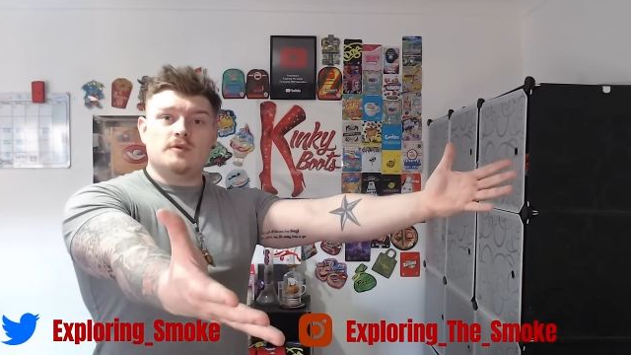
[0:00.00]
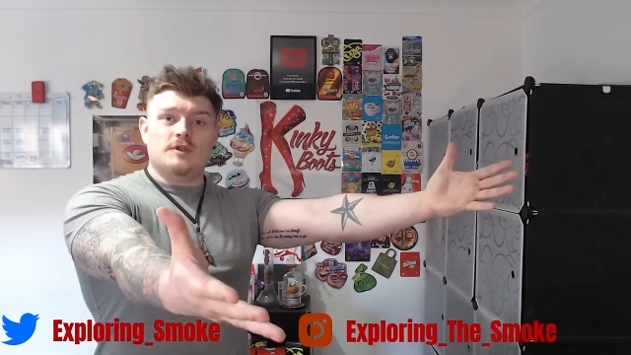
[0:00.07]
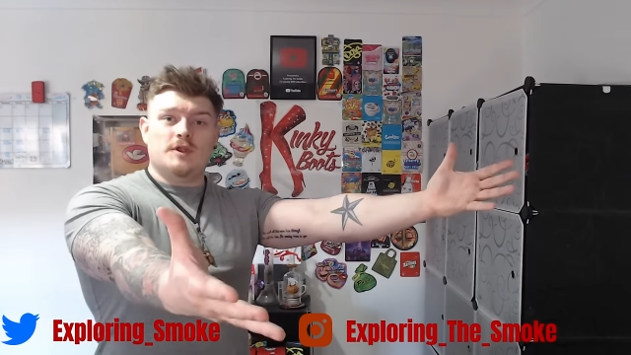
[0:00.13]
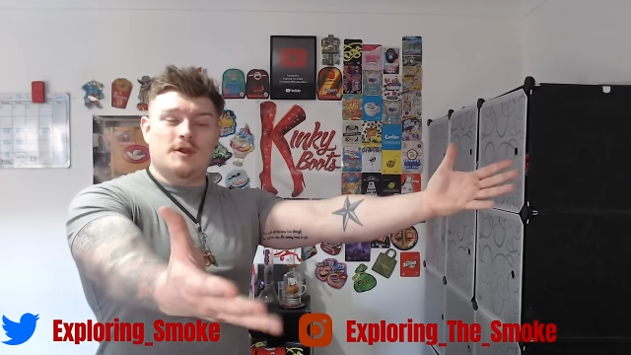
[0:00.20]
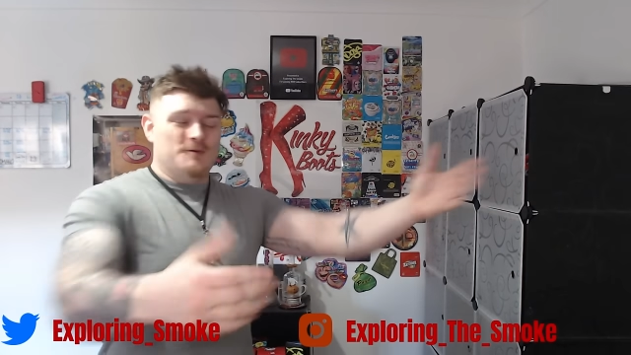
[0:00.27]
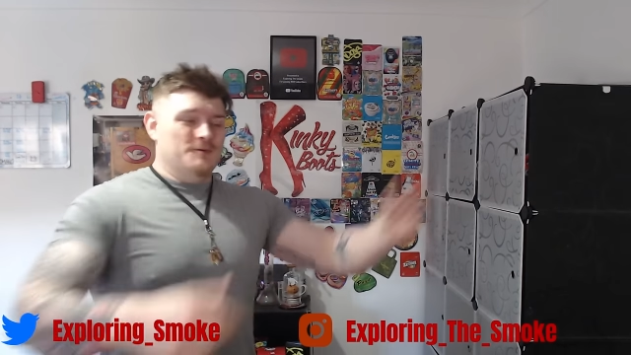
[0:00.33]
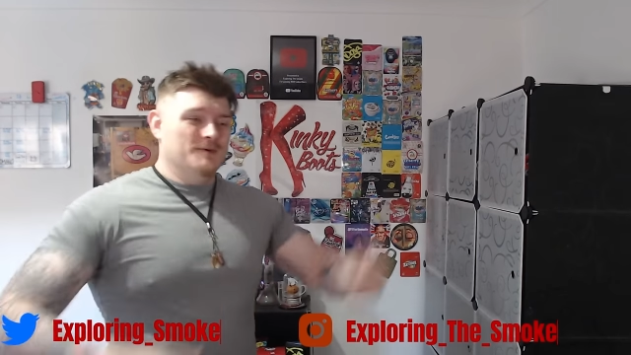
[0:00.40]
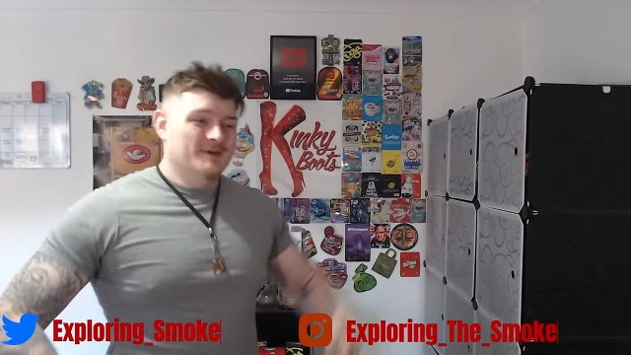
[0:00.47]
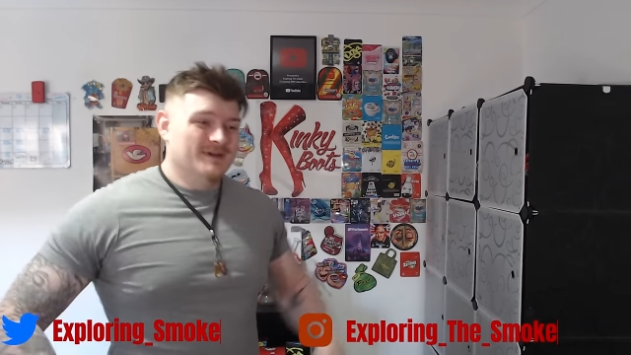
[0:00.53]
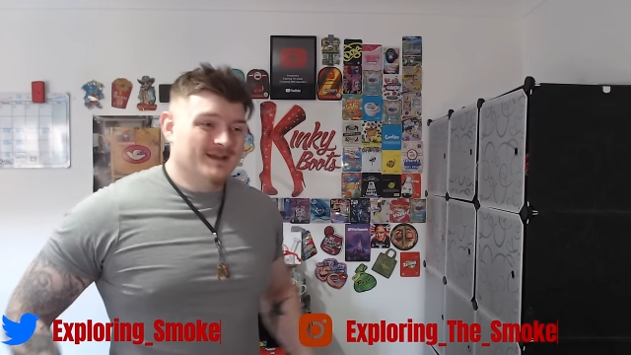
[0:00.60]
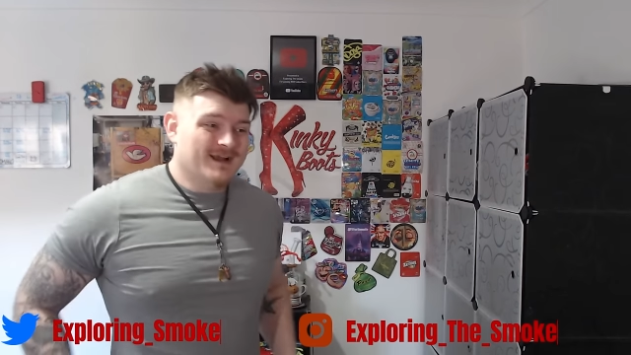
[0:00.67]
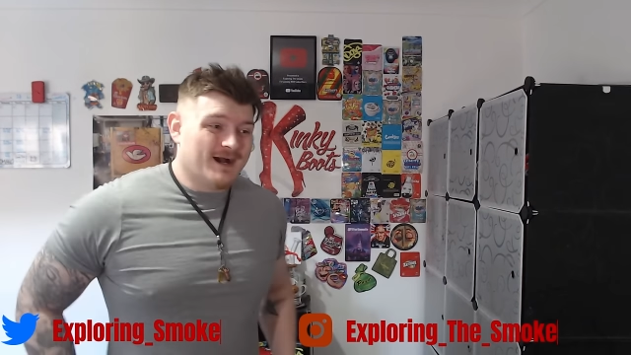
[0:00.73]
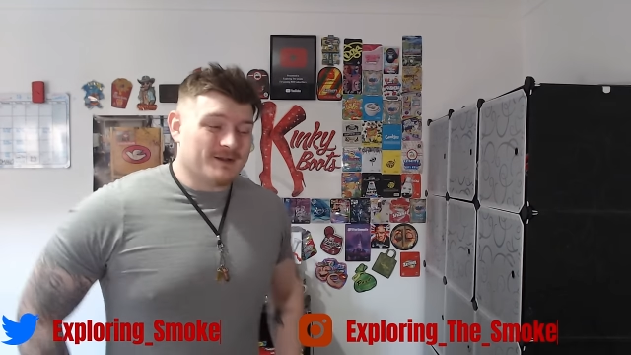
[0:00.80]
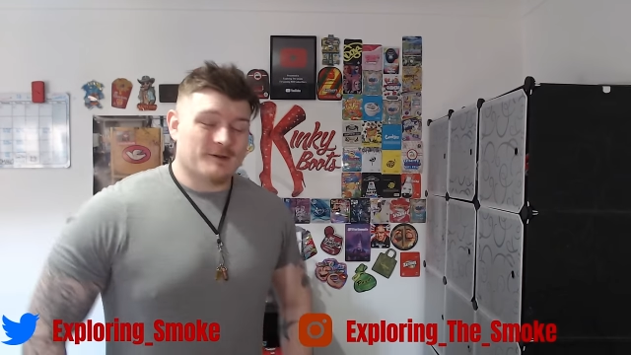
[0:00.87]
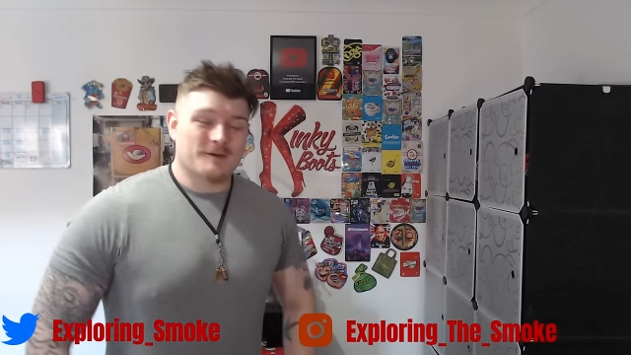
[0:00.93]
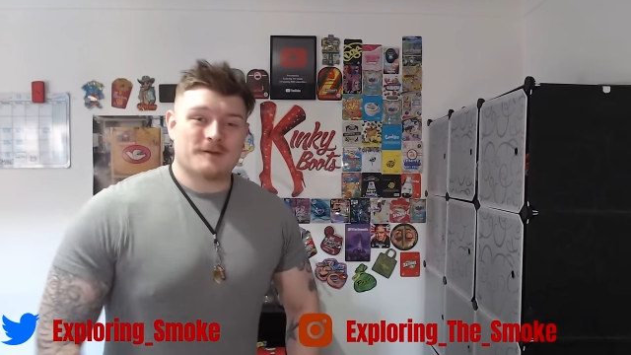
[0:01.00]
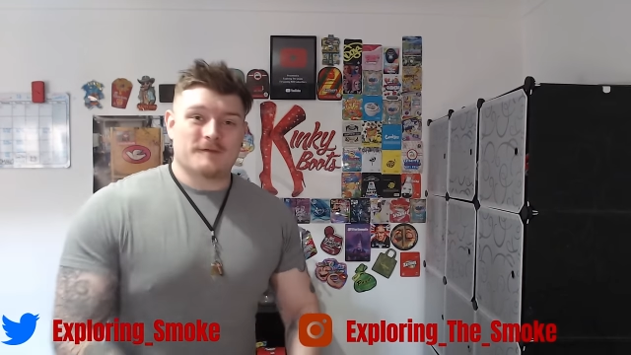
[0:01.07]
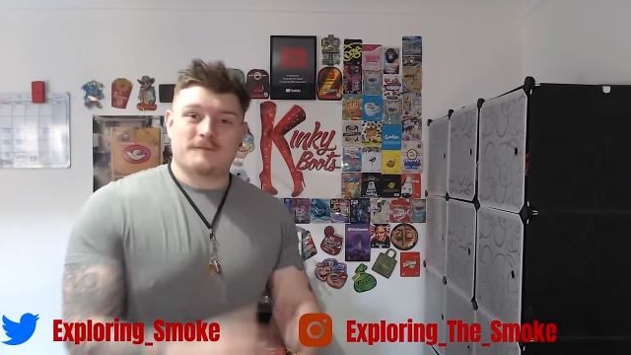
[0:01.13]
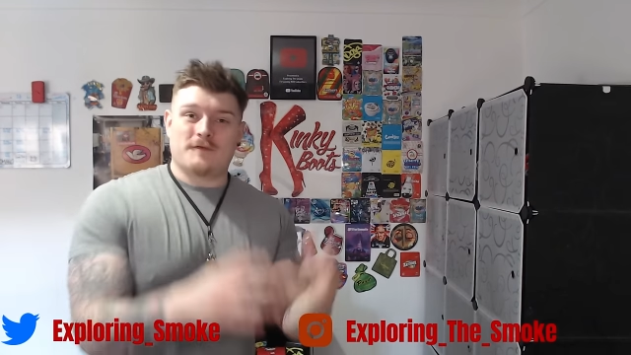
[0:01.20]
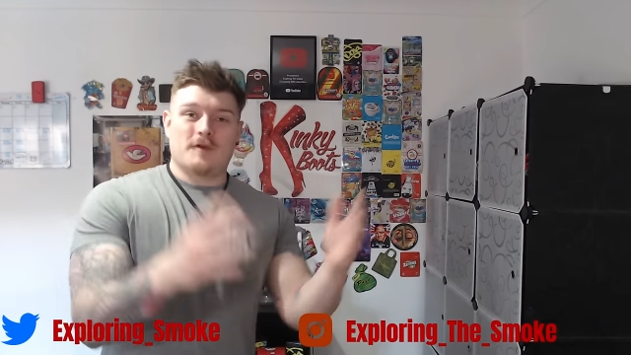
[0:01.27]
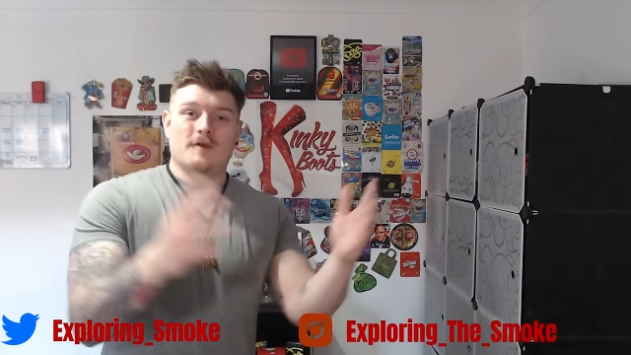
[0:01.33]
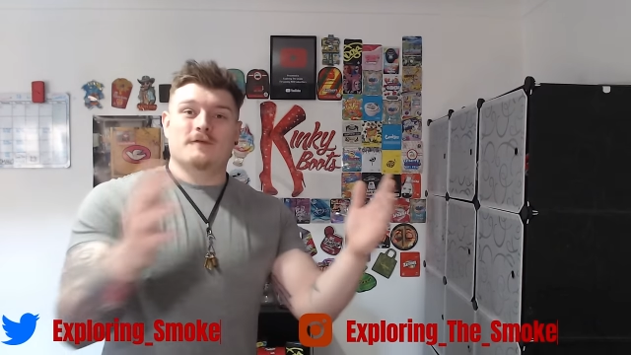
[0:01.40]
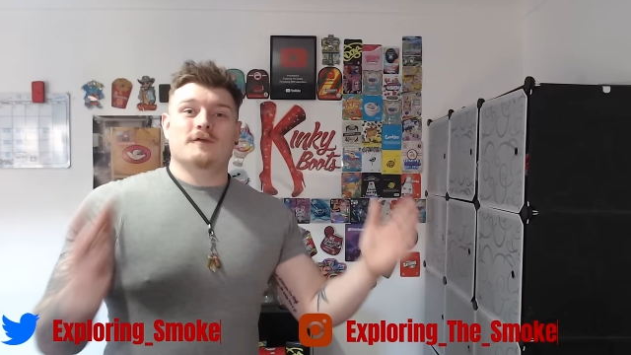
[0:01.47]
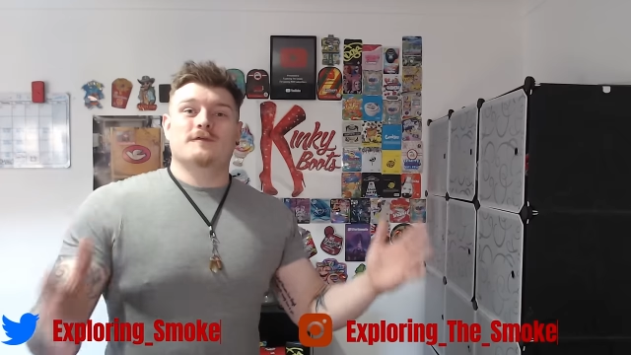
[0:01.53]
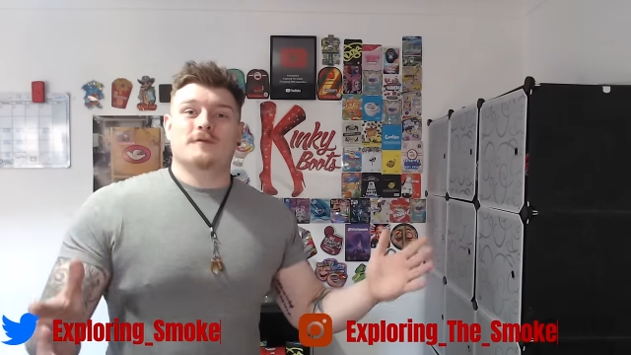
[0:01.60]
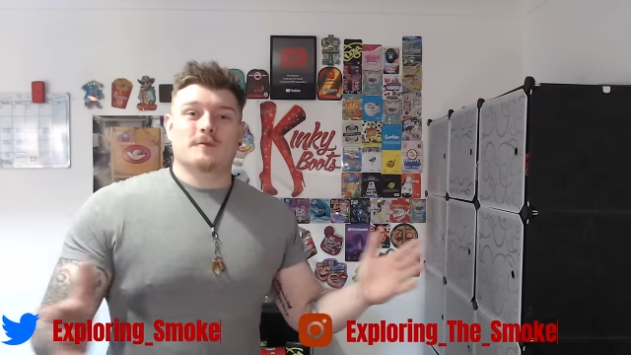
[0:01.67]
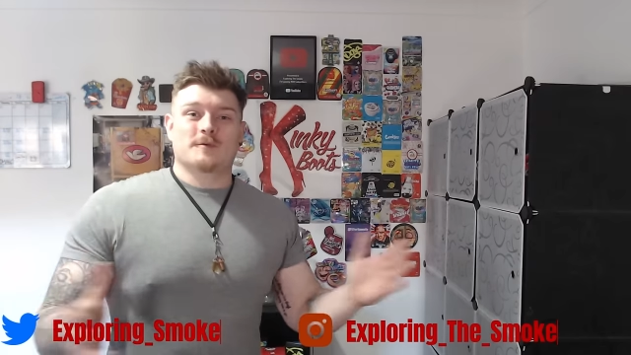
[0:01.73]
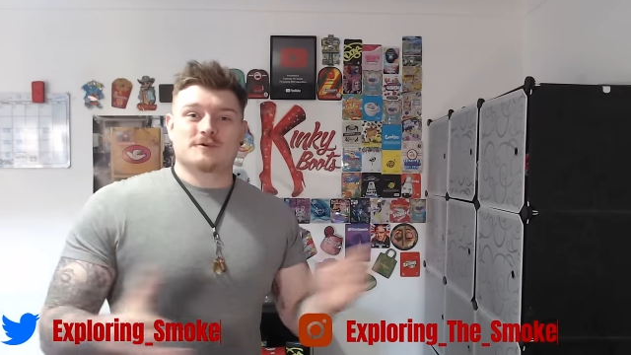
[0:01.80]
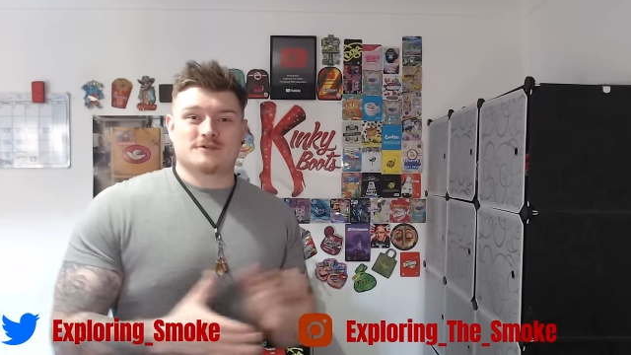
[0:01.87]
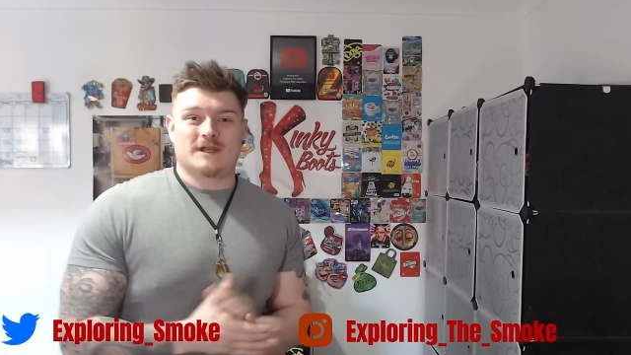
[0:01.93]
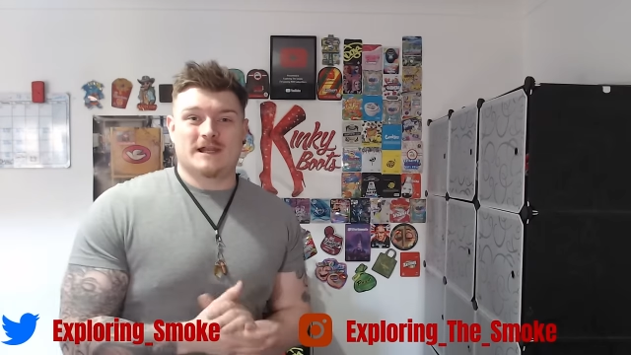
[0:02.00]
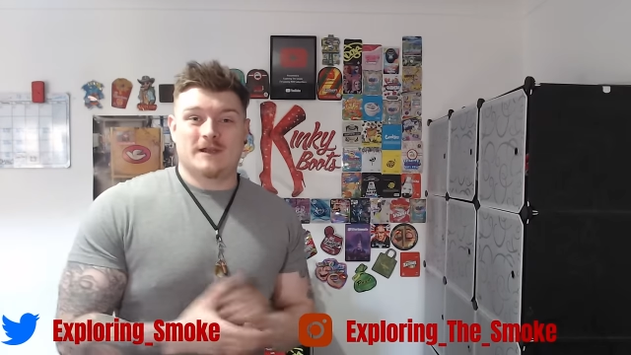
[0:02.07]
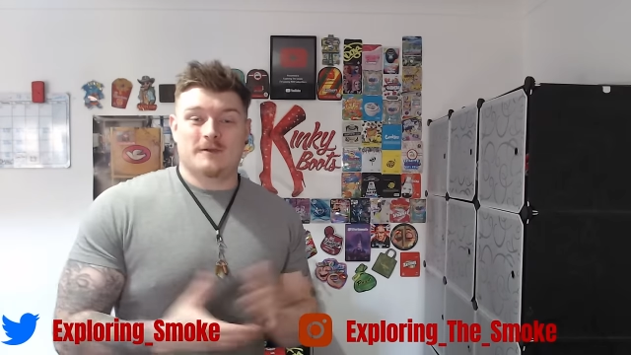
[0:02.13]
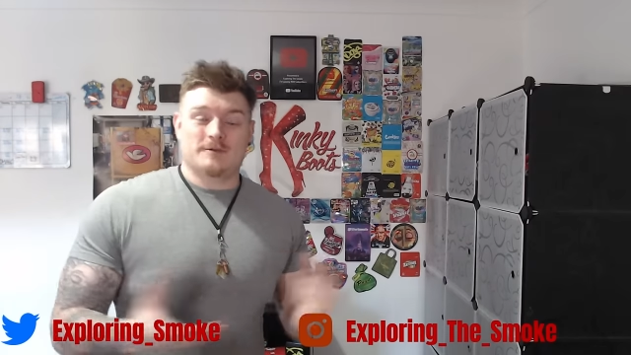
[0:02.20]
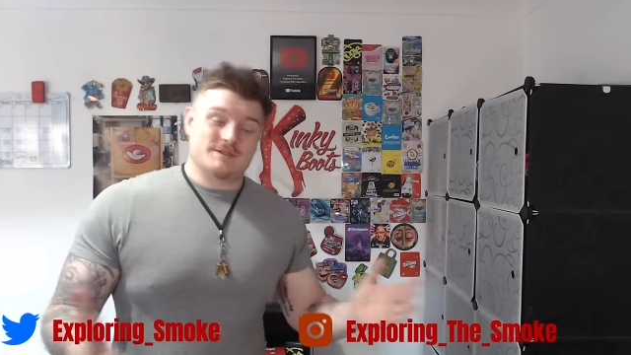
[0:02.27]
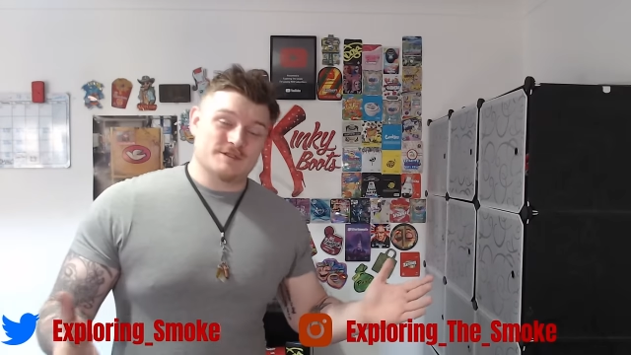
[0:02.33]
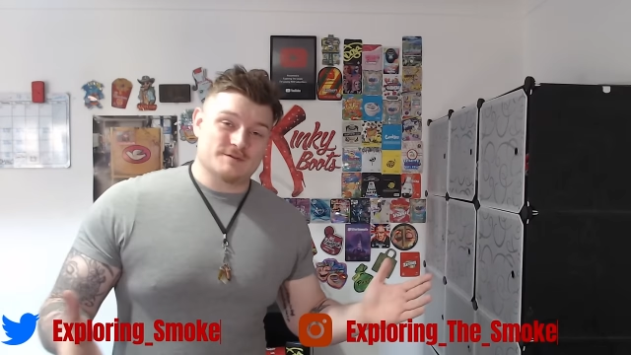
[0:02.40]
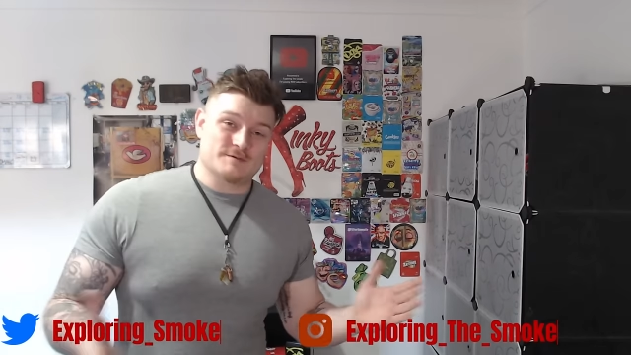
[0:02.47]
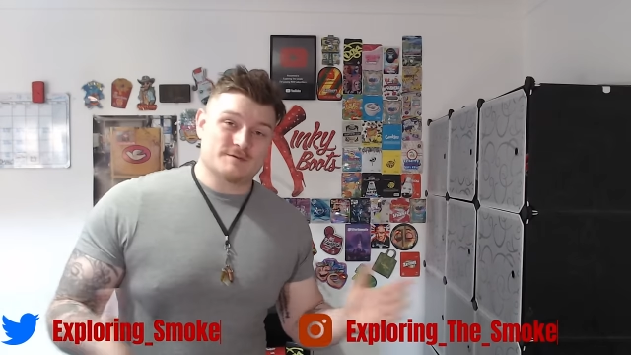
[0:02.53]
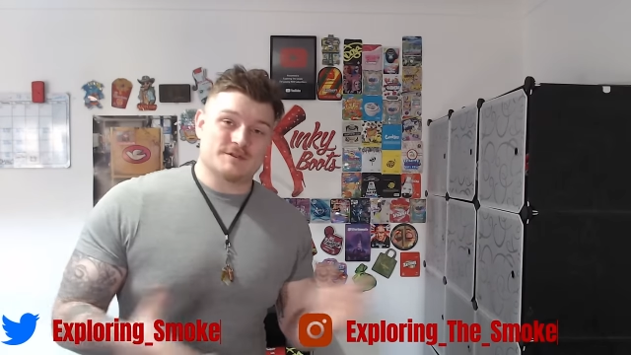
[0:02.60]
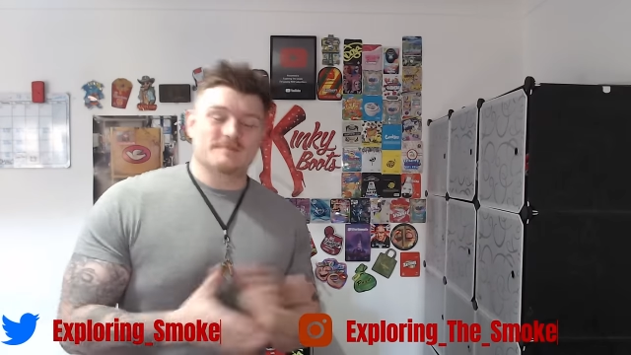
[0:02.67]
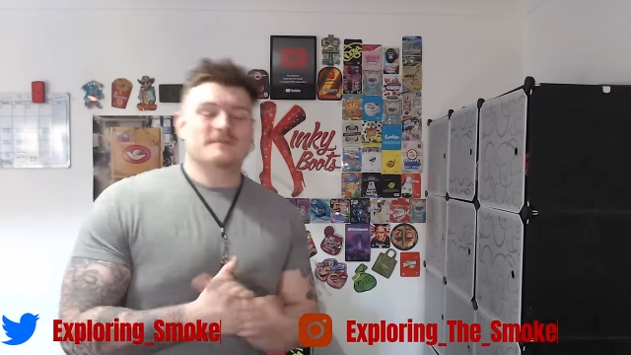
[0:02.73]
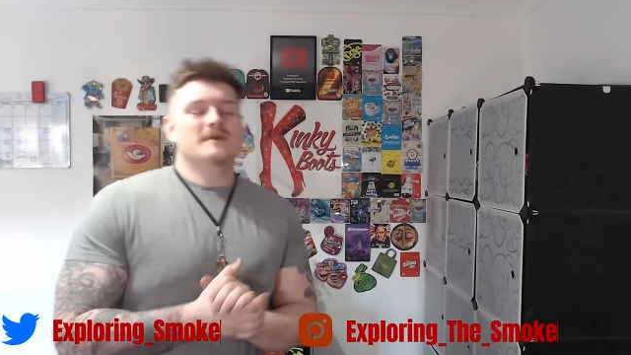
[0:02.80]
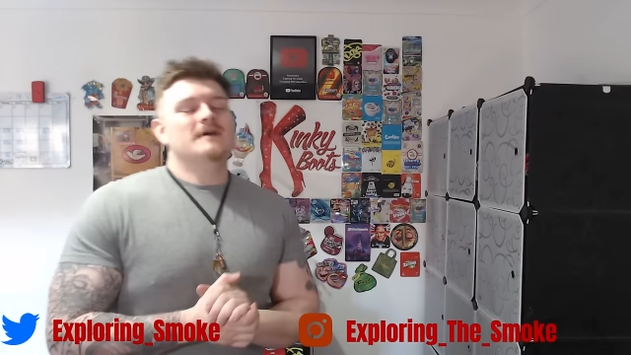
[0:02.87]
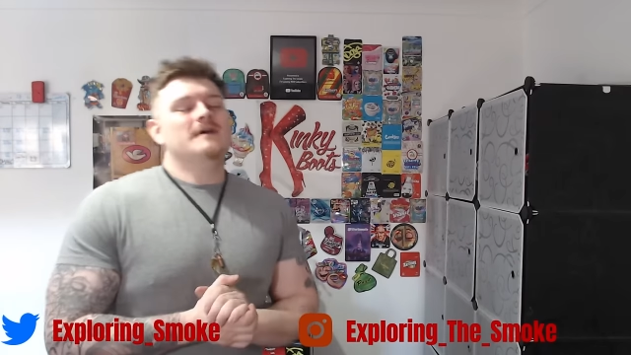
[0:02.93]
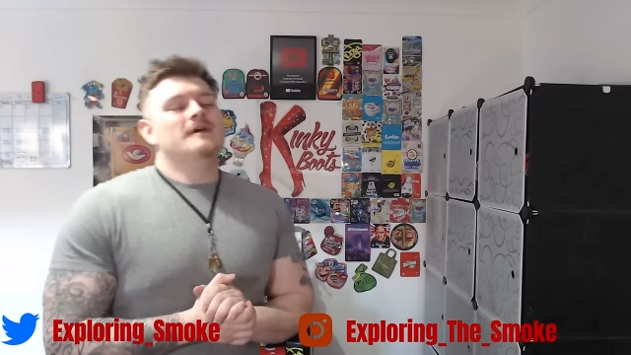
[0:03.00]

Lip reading: you? I know there's a few of you from Australia, which is awesome.